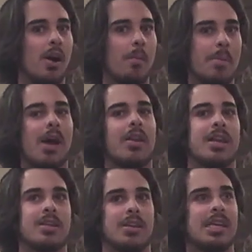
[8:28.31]
about
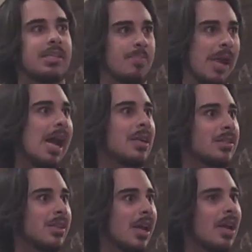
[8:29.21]
like his
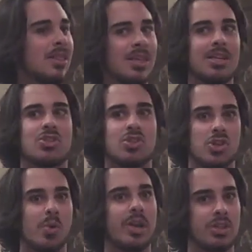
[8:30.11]
past, and I think it's
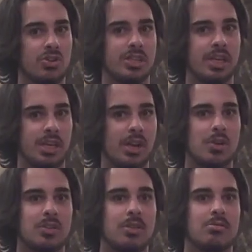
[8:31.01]
so interesting, you know,
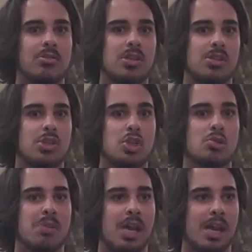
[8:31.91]
to
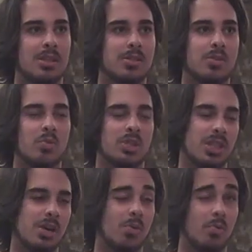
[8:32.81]
humanize, which
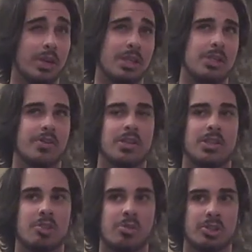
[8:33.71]
they don't really do because
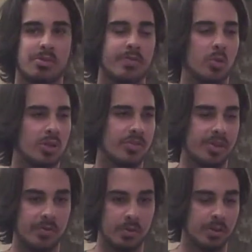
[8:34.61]
it's supposed to be a force
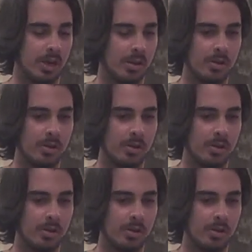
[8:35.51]
of evil, you know,